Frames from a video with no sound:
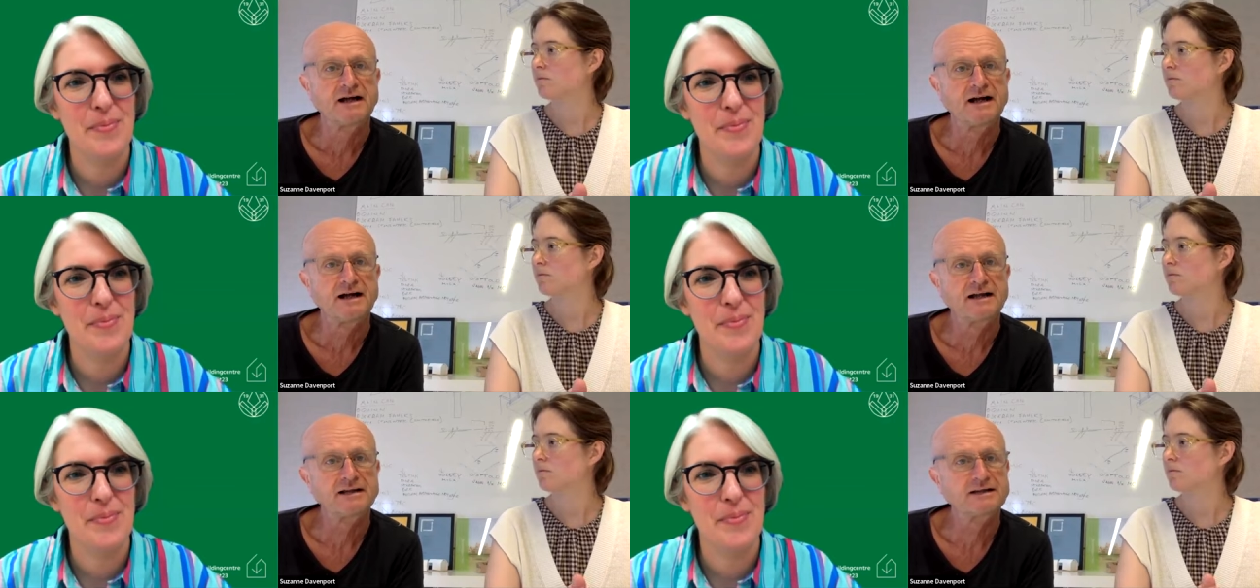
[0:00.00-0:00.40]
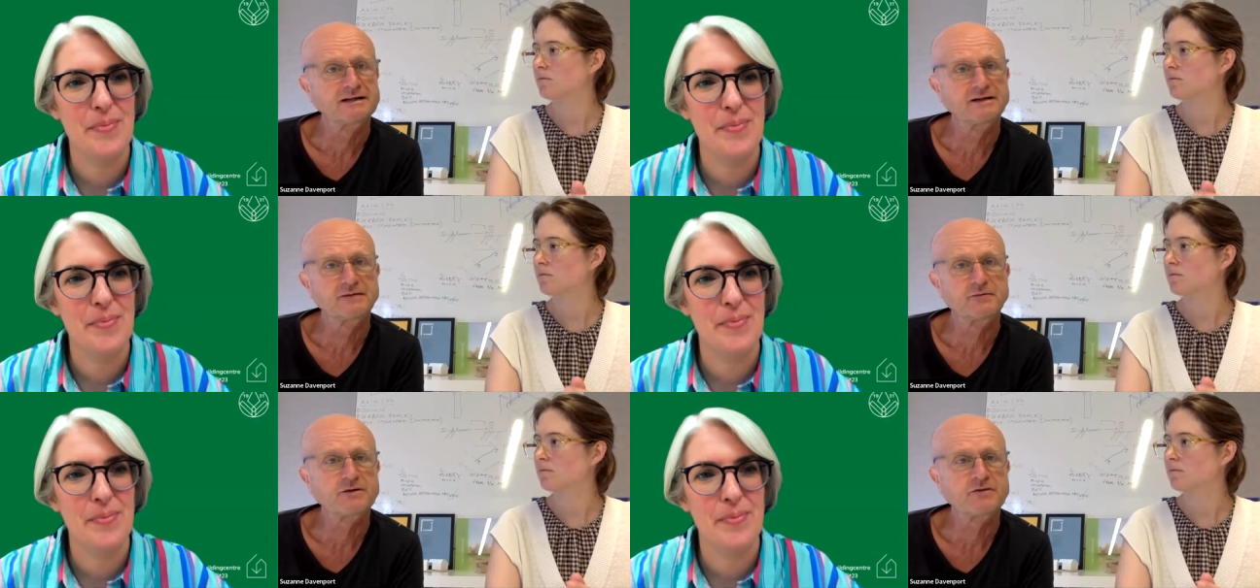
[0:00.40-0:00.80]
Speaker 1: And
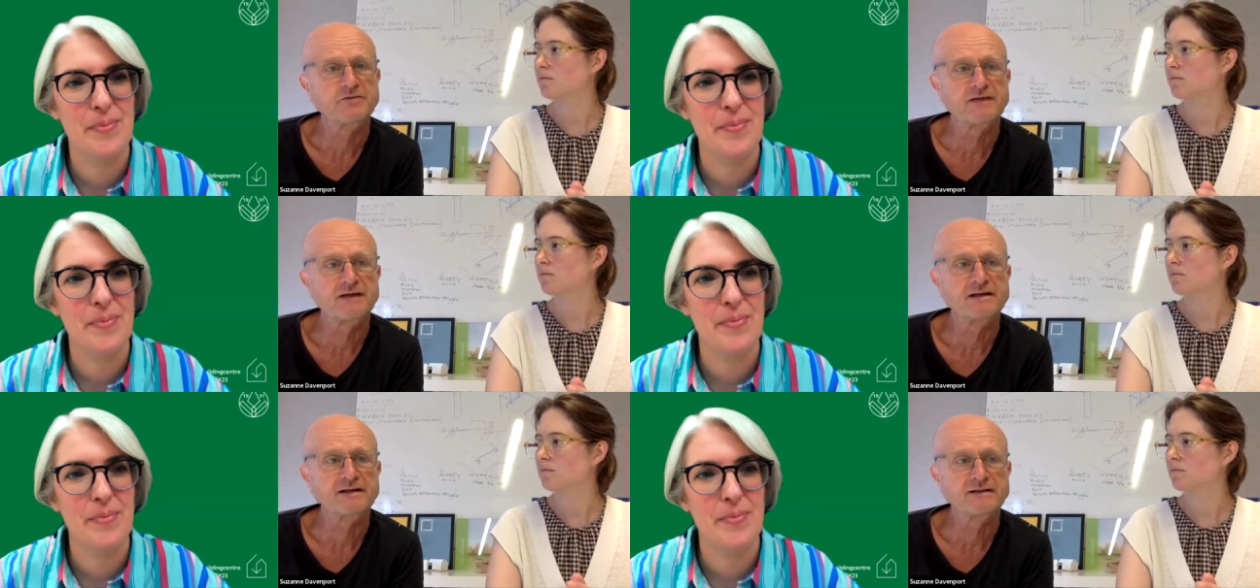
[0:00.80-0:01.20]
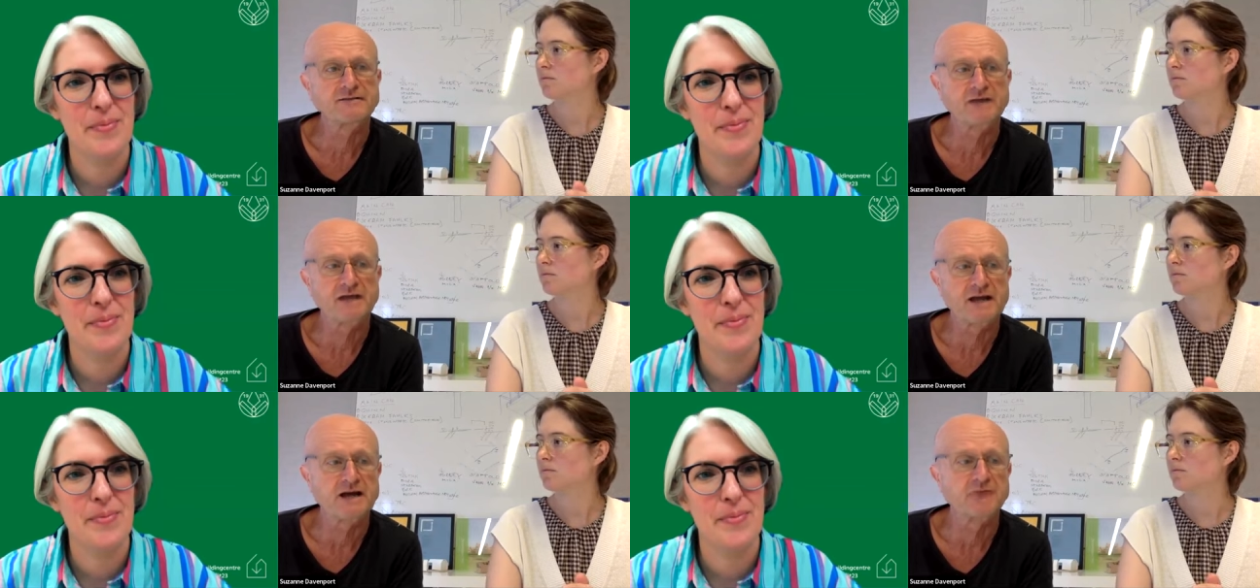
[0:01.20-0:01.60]
it, we found it's
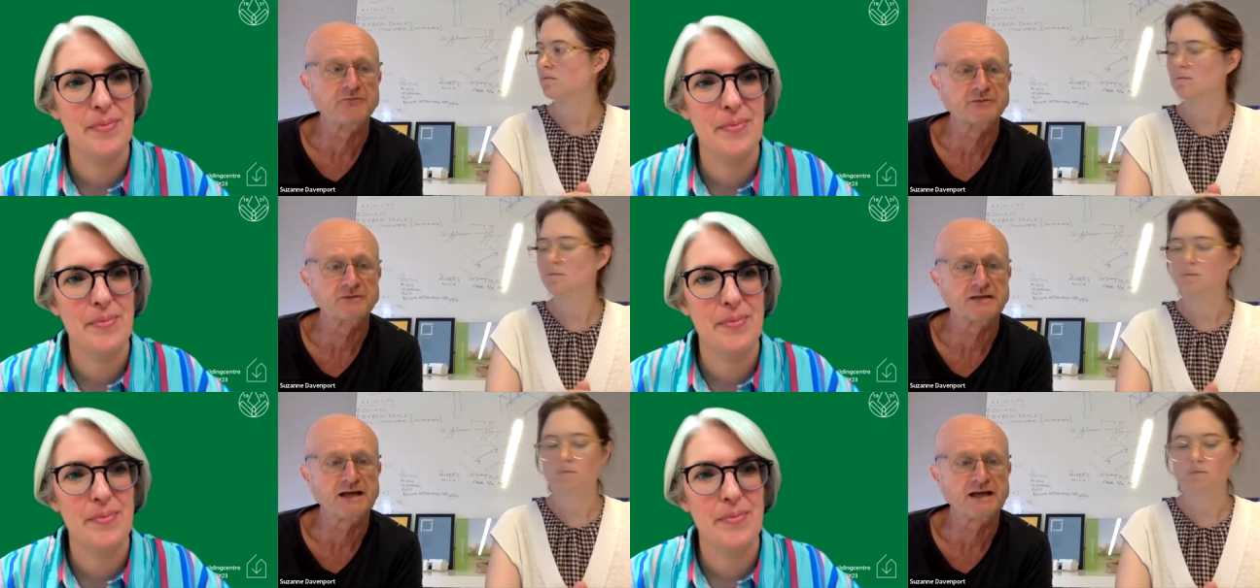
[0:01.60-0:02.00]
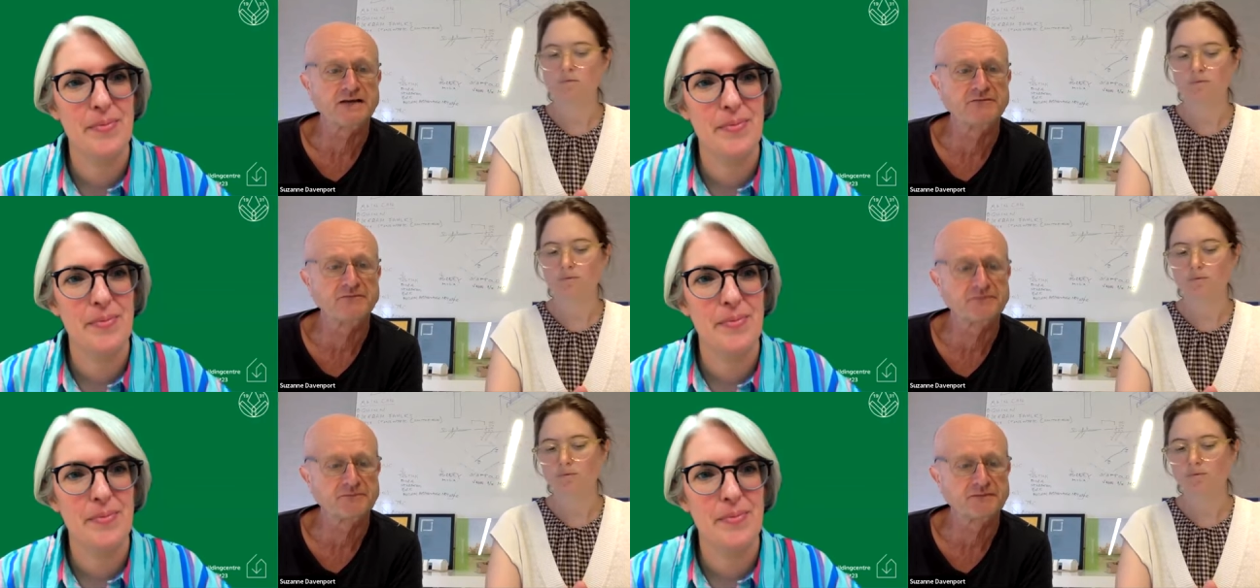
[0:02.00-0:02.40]
very helpful to
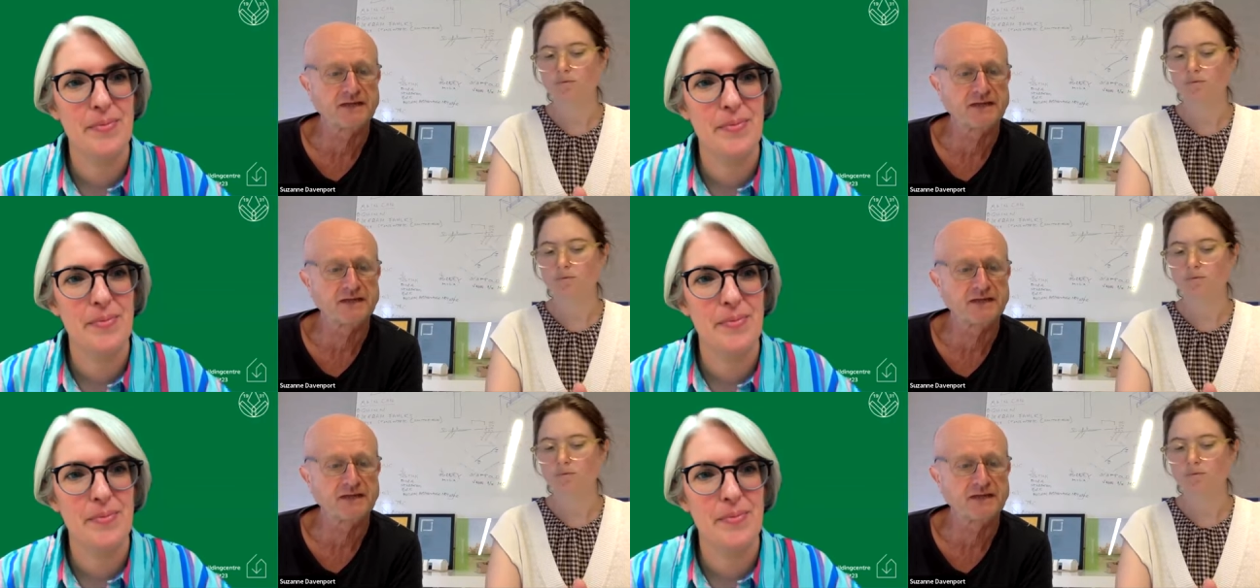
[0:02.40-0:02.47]
have